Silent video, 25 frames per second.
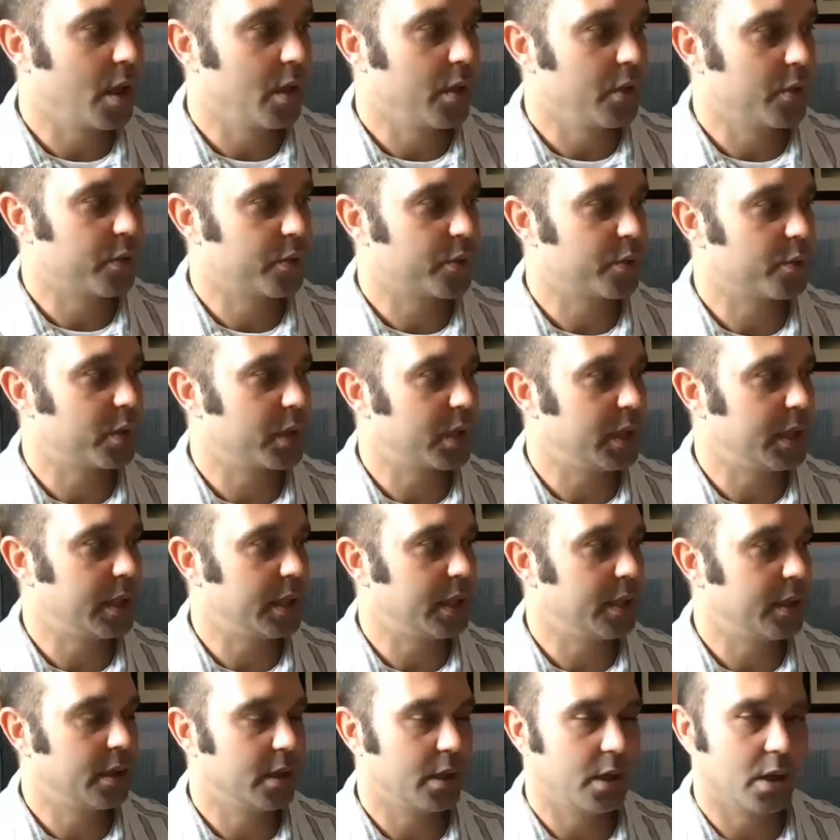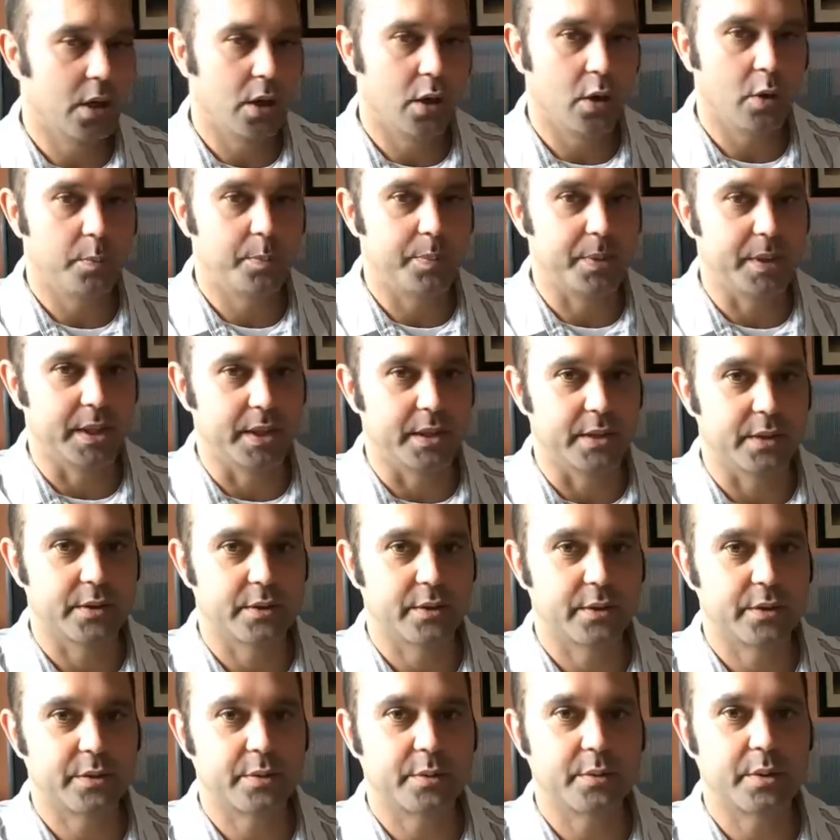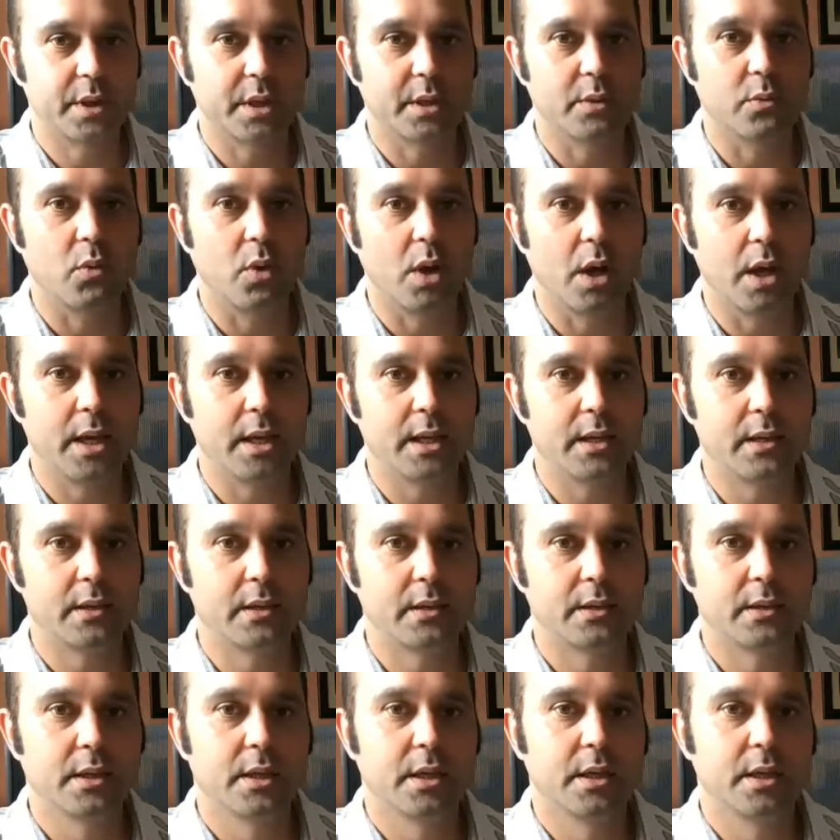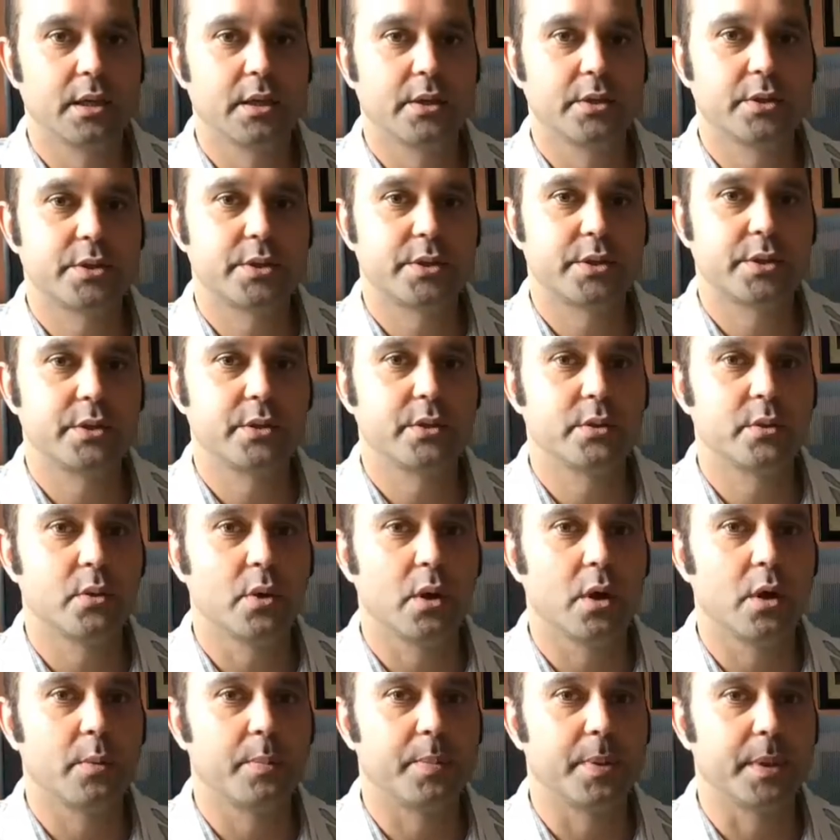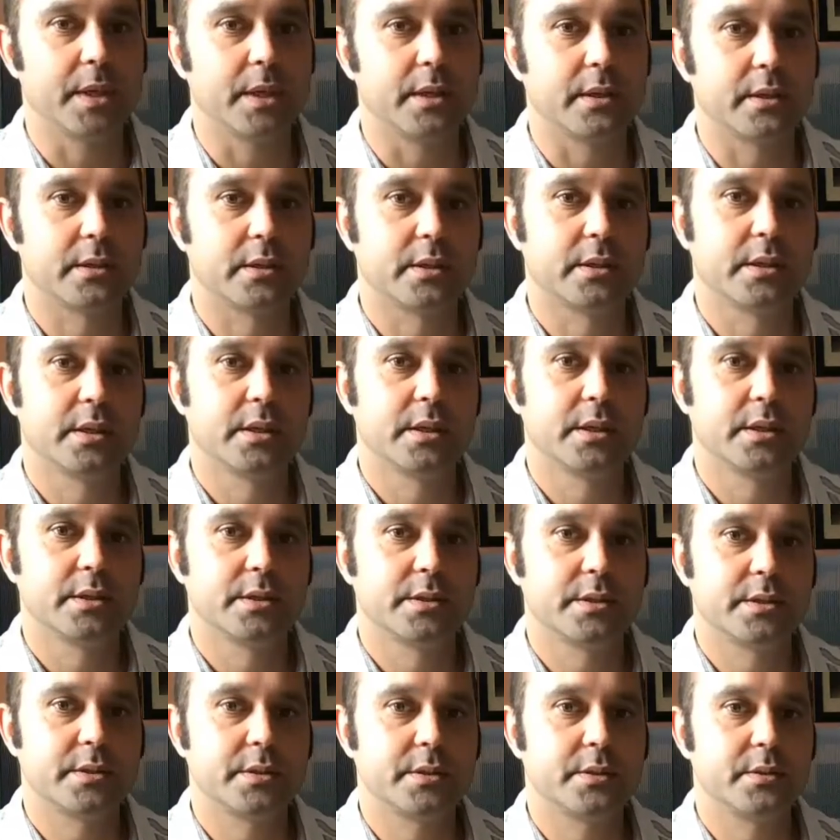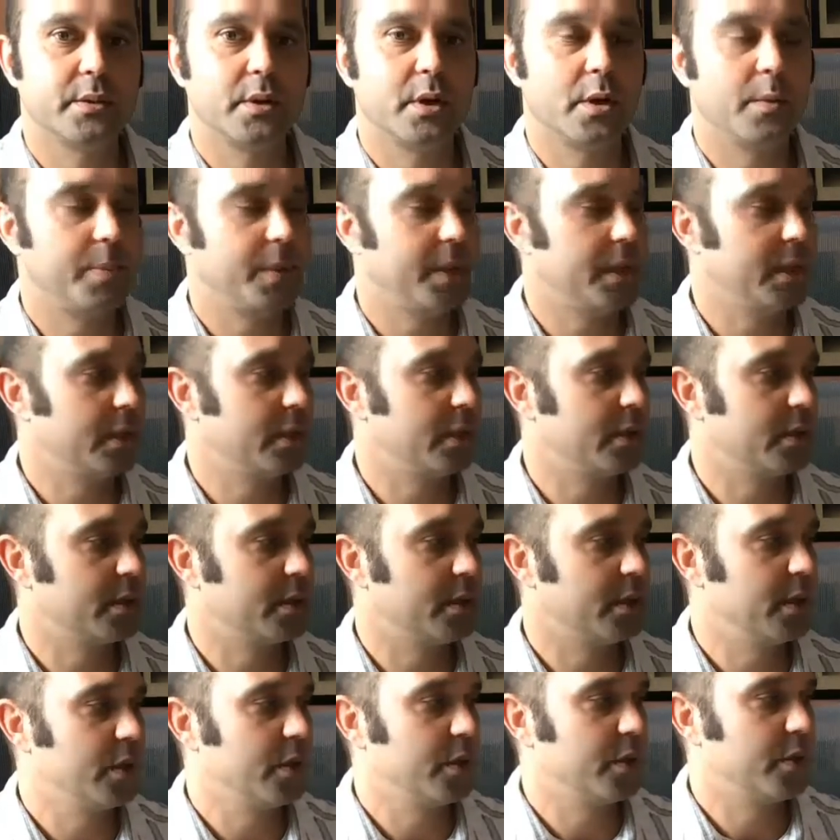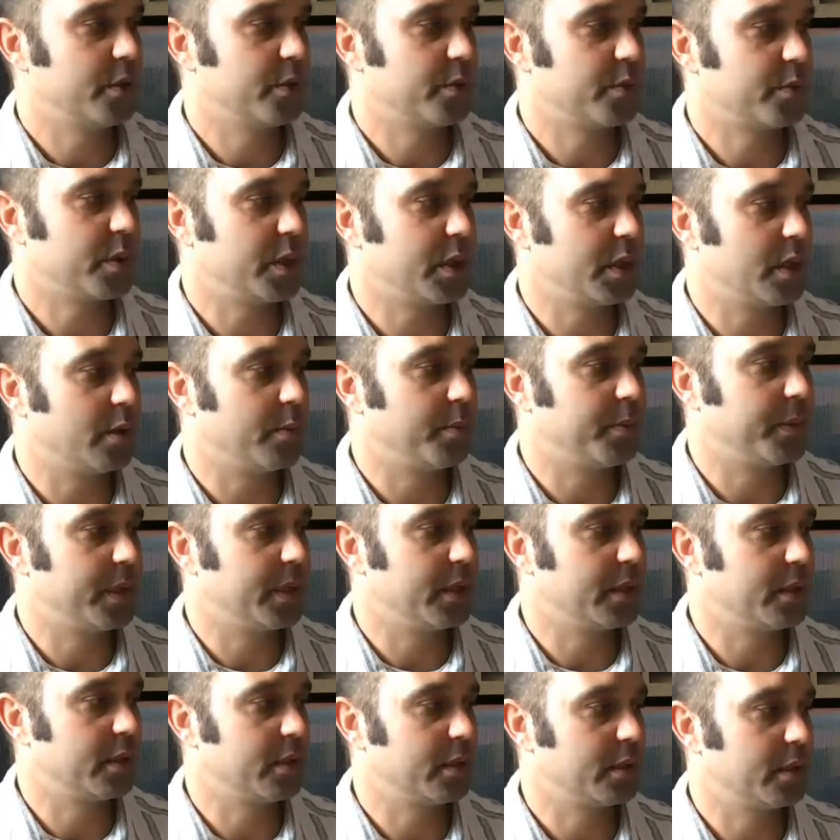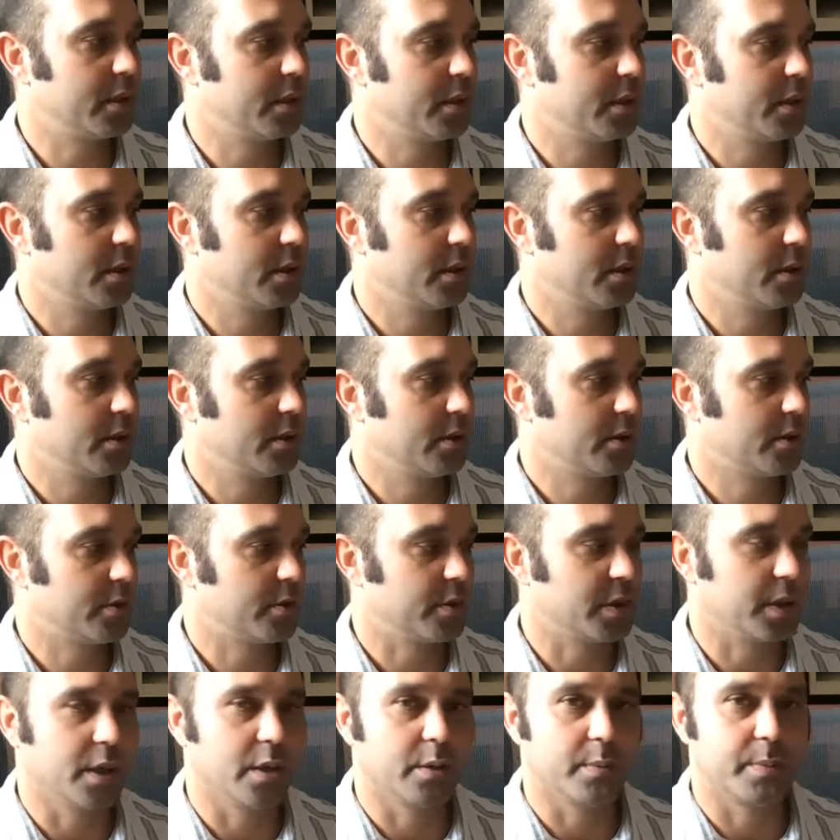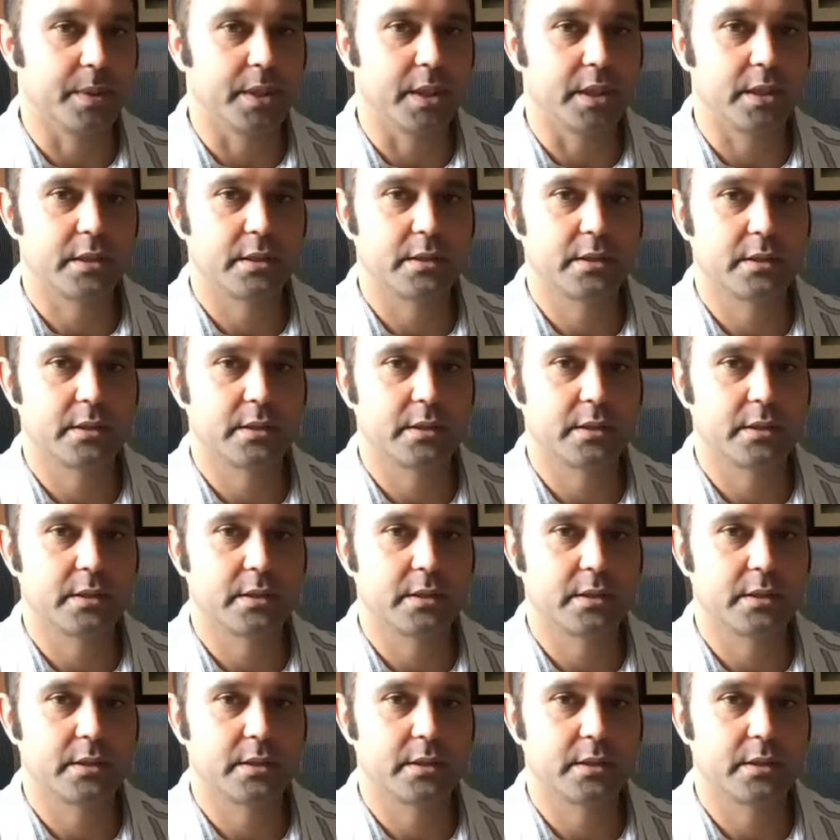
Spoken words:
3, open, 3, 1, 2, open, 2, open, 3, open, 3, open.